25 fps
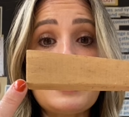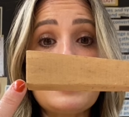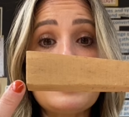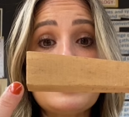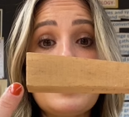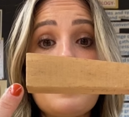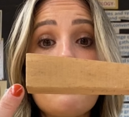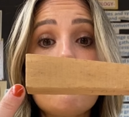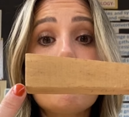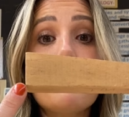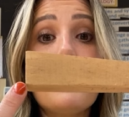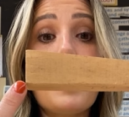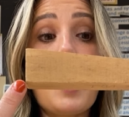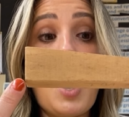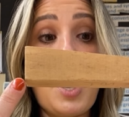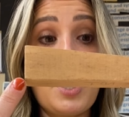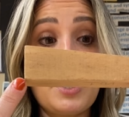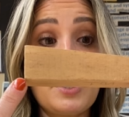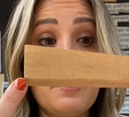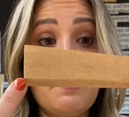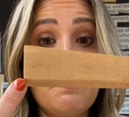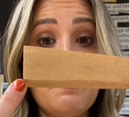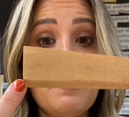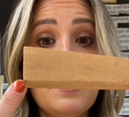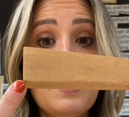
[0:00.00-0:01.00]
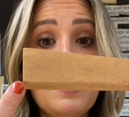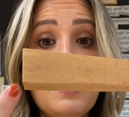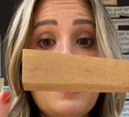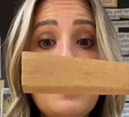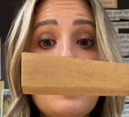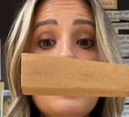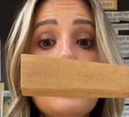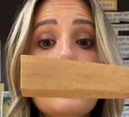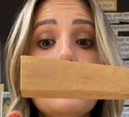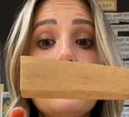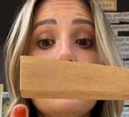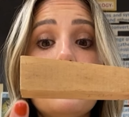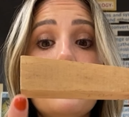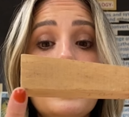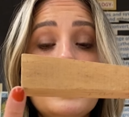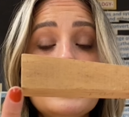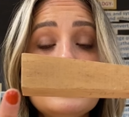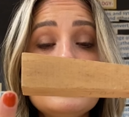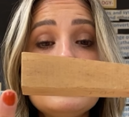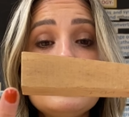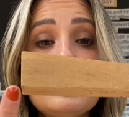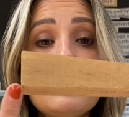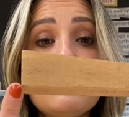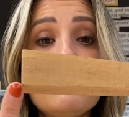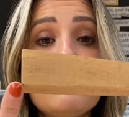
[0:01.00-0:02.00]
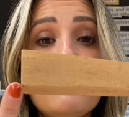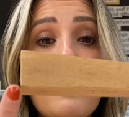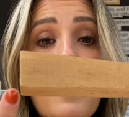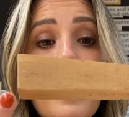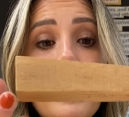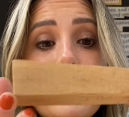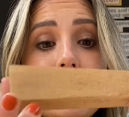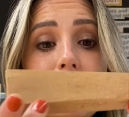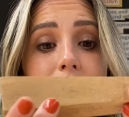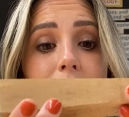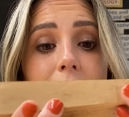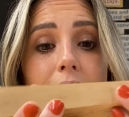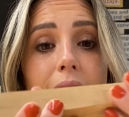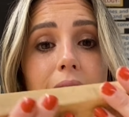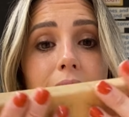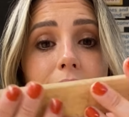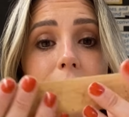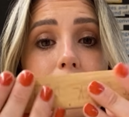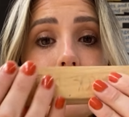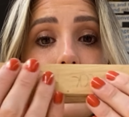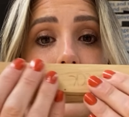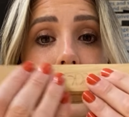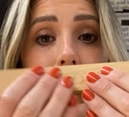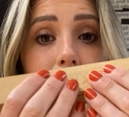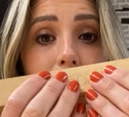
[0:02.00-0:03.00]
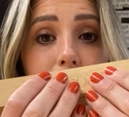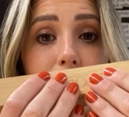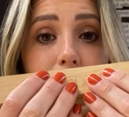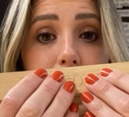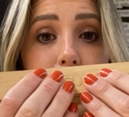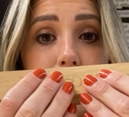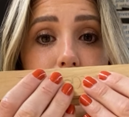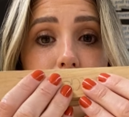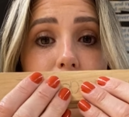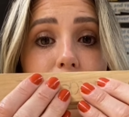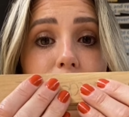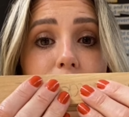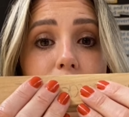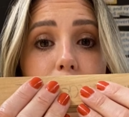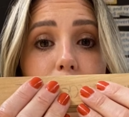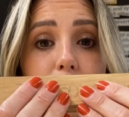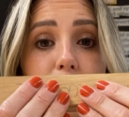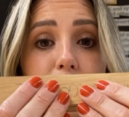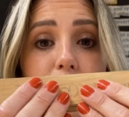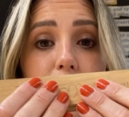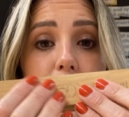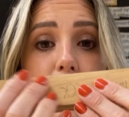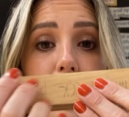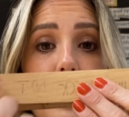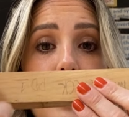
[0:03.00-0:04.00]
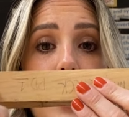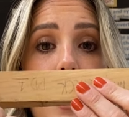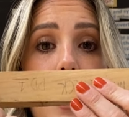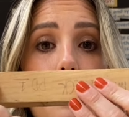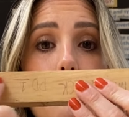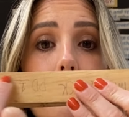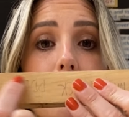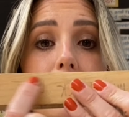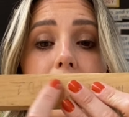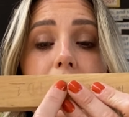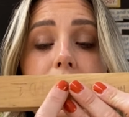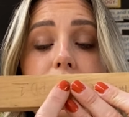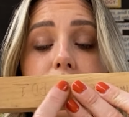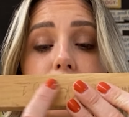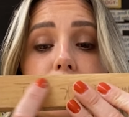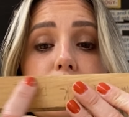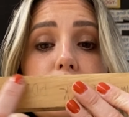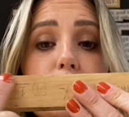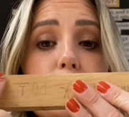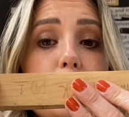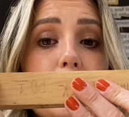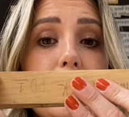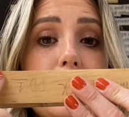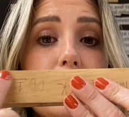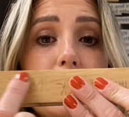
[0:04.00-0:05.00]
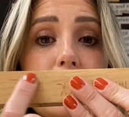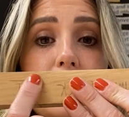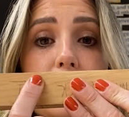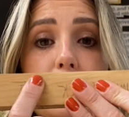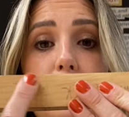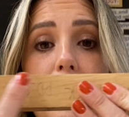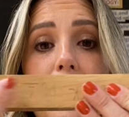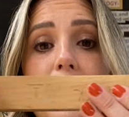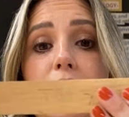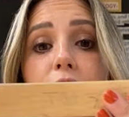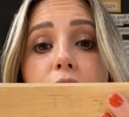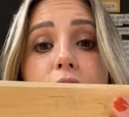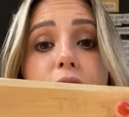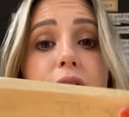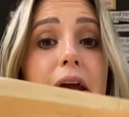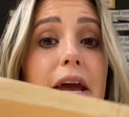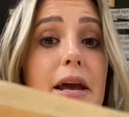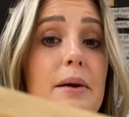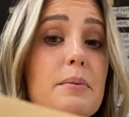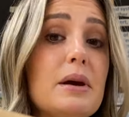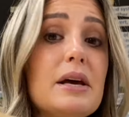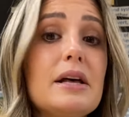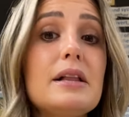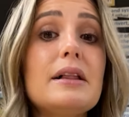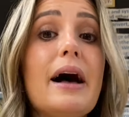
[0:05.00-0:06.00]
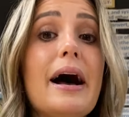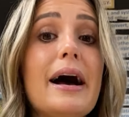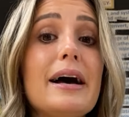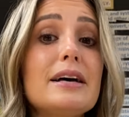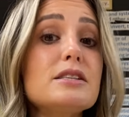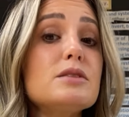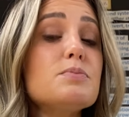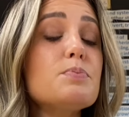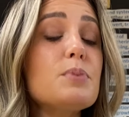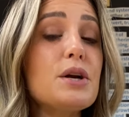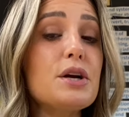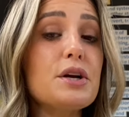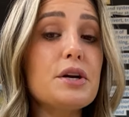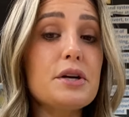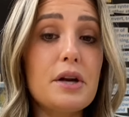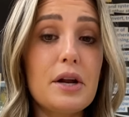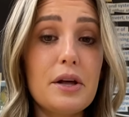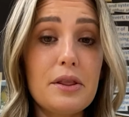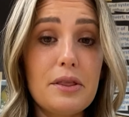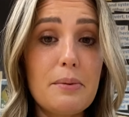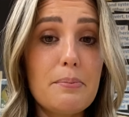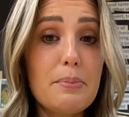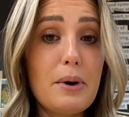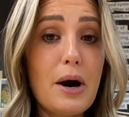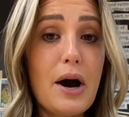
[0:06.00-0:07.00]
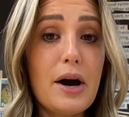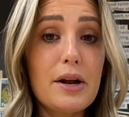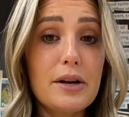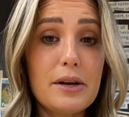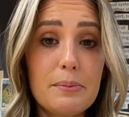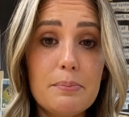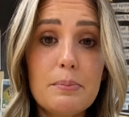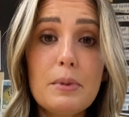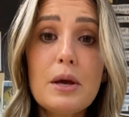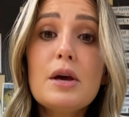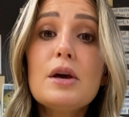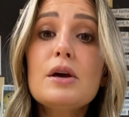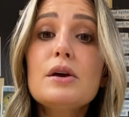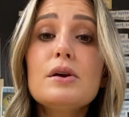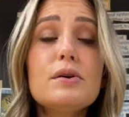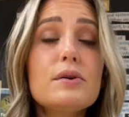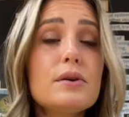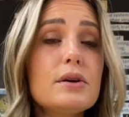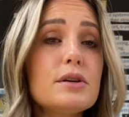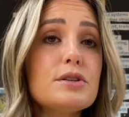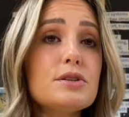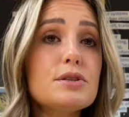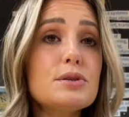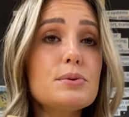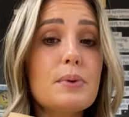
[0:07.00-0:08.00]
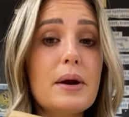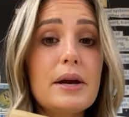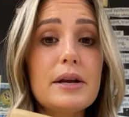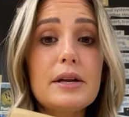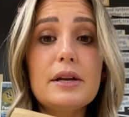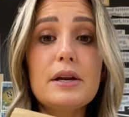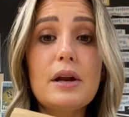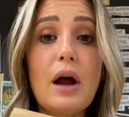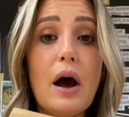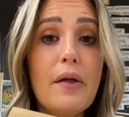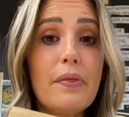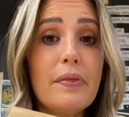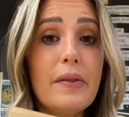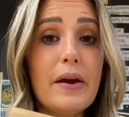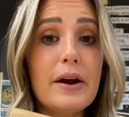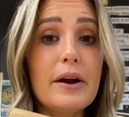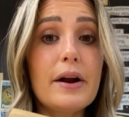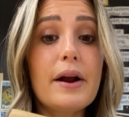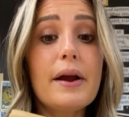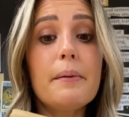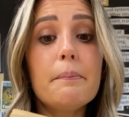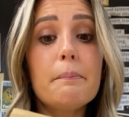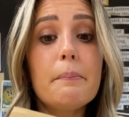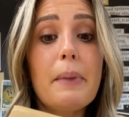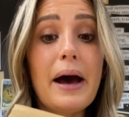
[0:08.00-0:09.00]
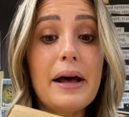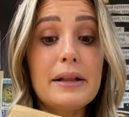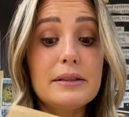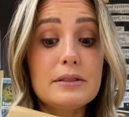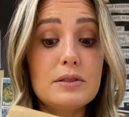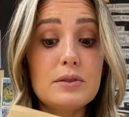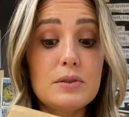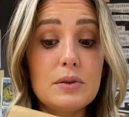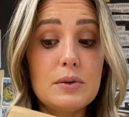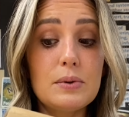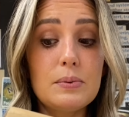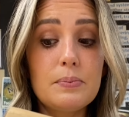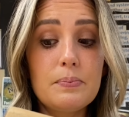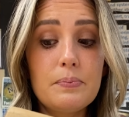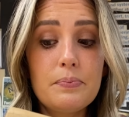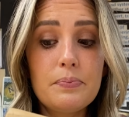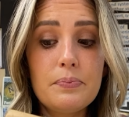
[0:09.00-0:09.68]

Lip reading: at the bottom. Once you find that, I'm gonna have you just flip your car up and just quickly write your name and class period on the bottom. You can just write it on there in pencil.